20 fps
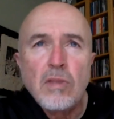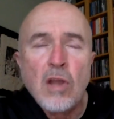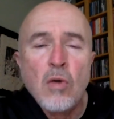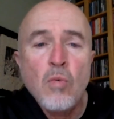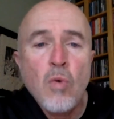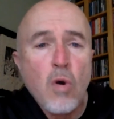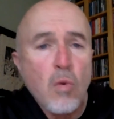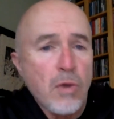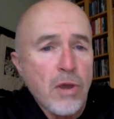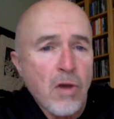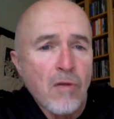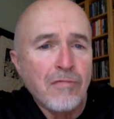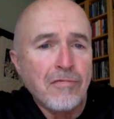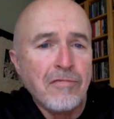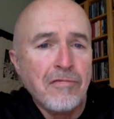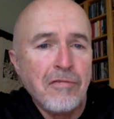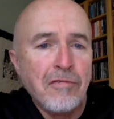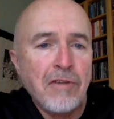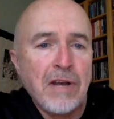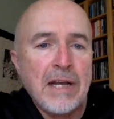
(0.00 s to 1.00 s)
what we
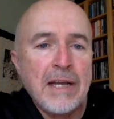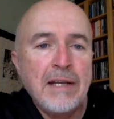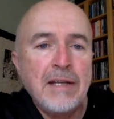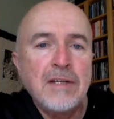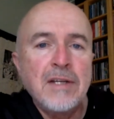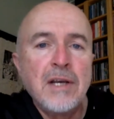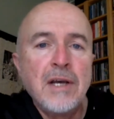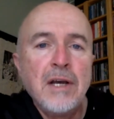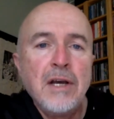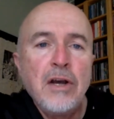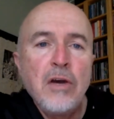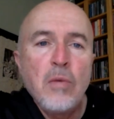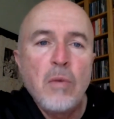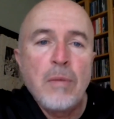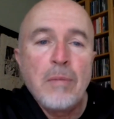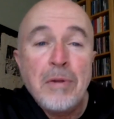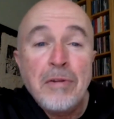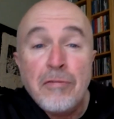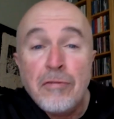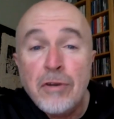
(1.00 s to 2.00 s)
often find
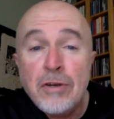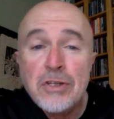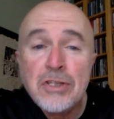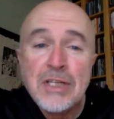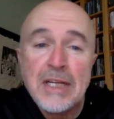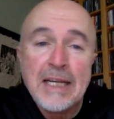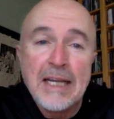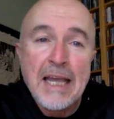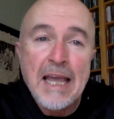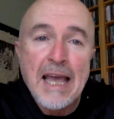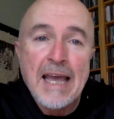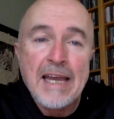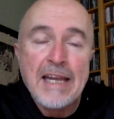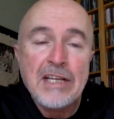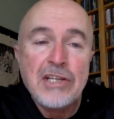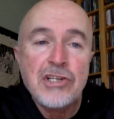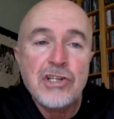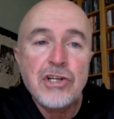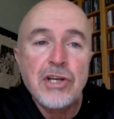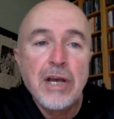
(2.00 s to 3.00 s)
when we first
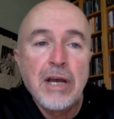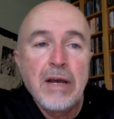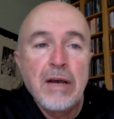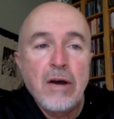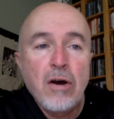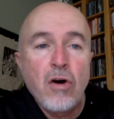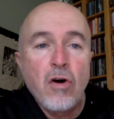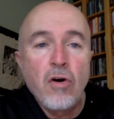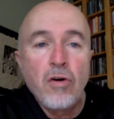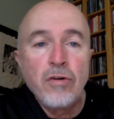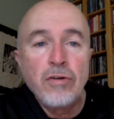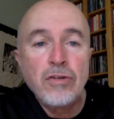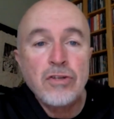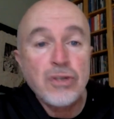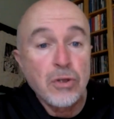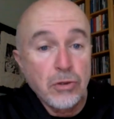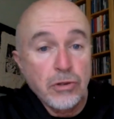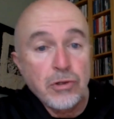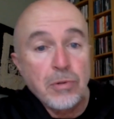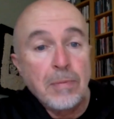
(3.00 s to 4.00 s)
engage on
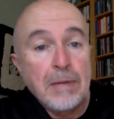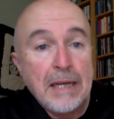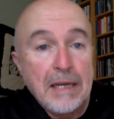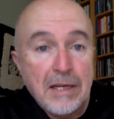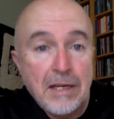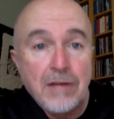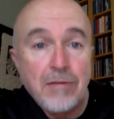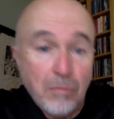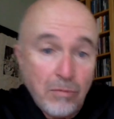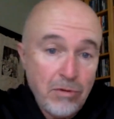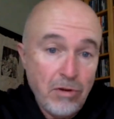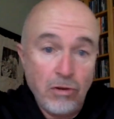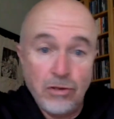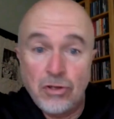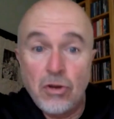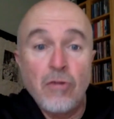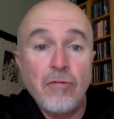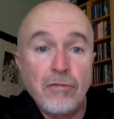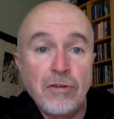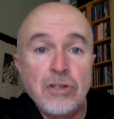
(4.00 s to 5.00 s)
social media, as
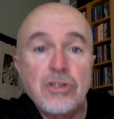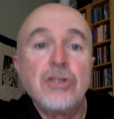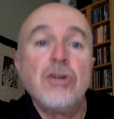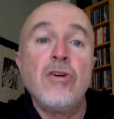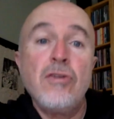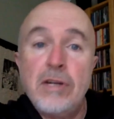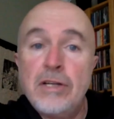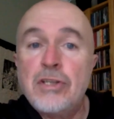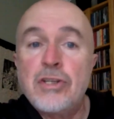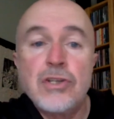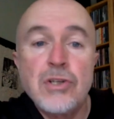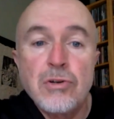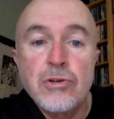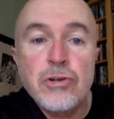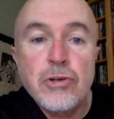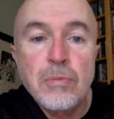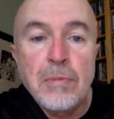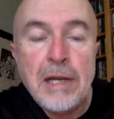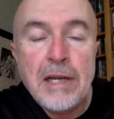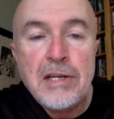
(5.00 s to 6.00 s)
often as not, it's
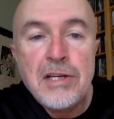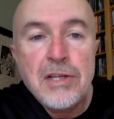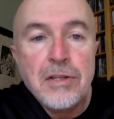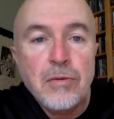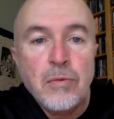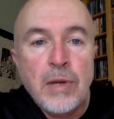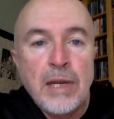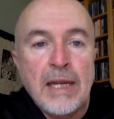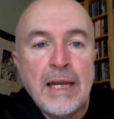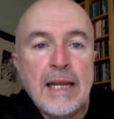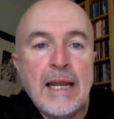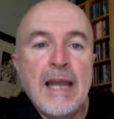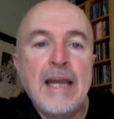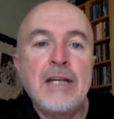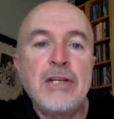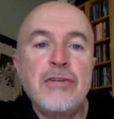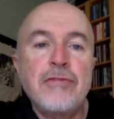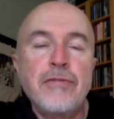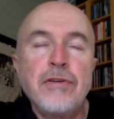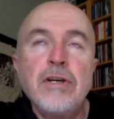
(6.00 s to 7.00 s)
social media that we
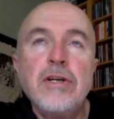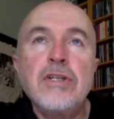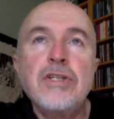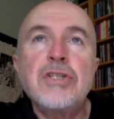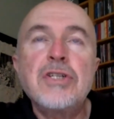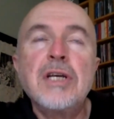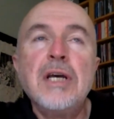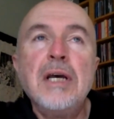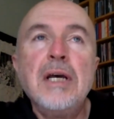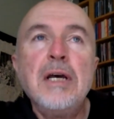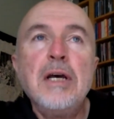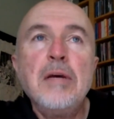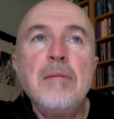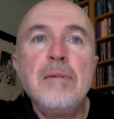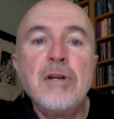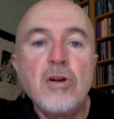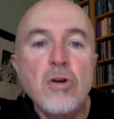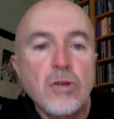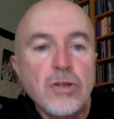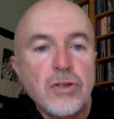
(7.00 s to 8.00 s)
engage first,
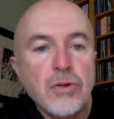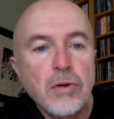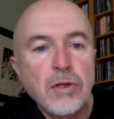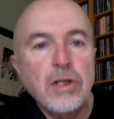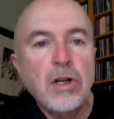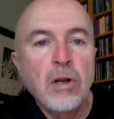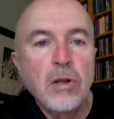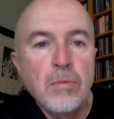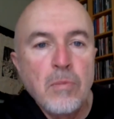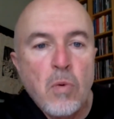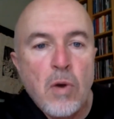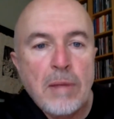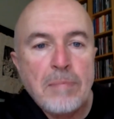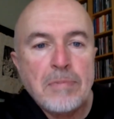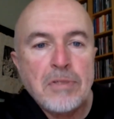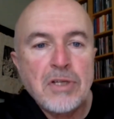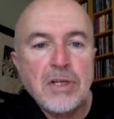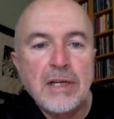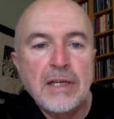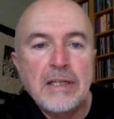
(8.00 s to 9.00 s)
but also on club
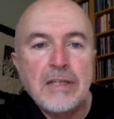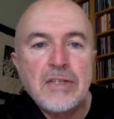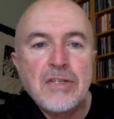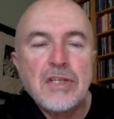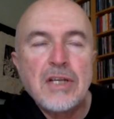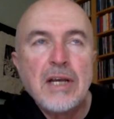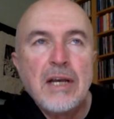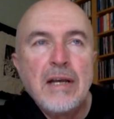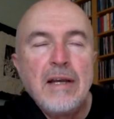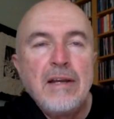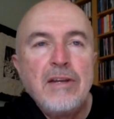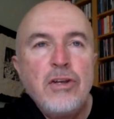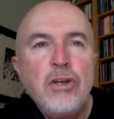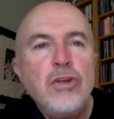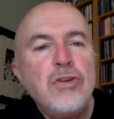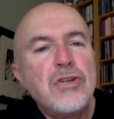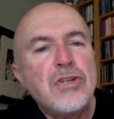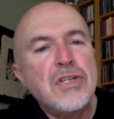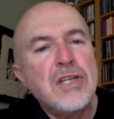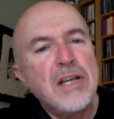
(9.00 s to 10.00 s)
websites,
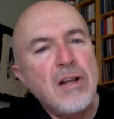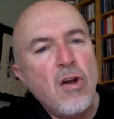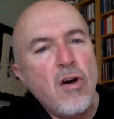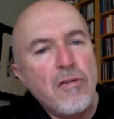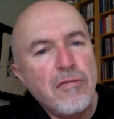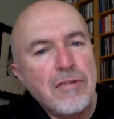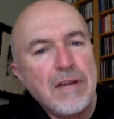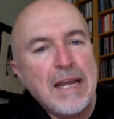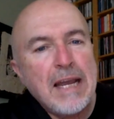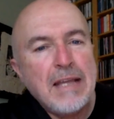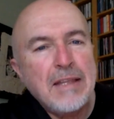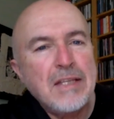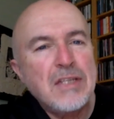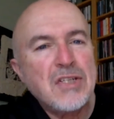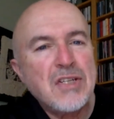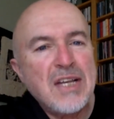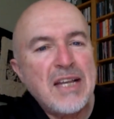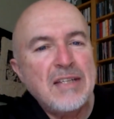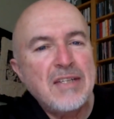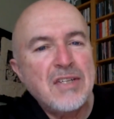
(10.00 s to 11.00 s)
you still often get the
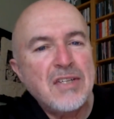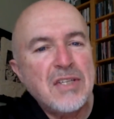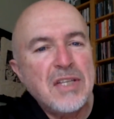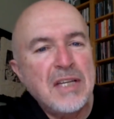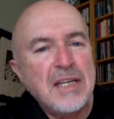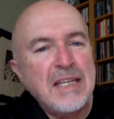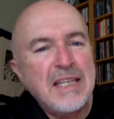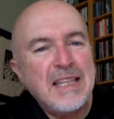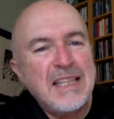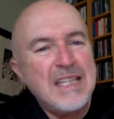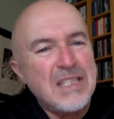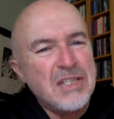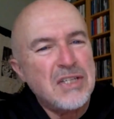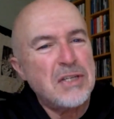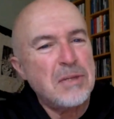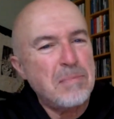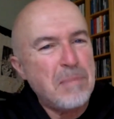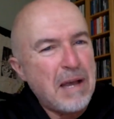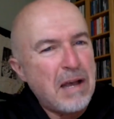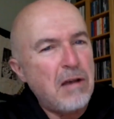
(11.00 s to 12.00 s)
sense that this
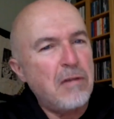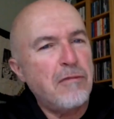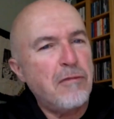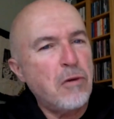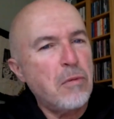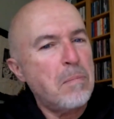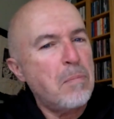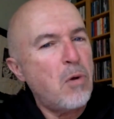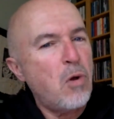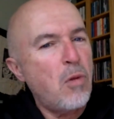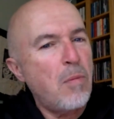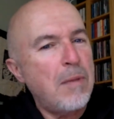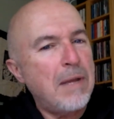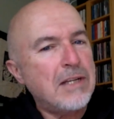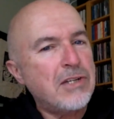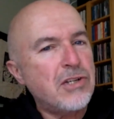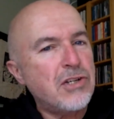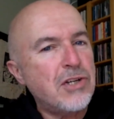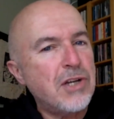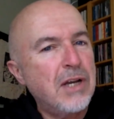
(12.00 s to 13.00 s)
is about a football
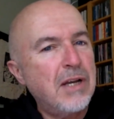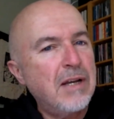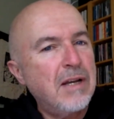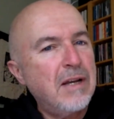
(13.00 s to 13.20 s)
match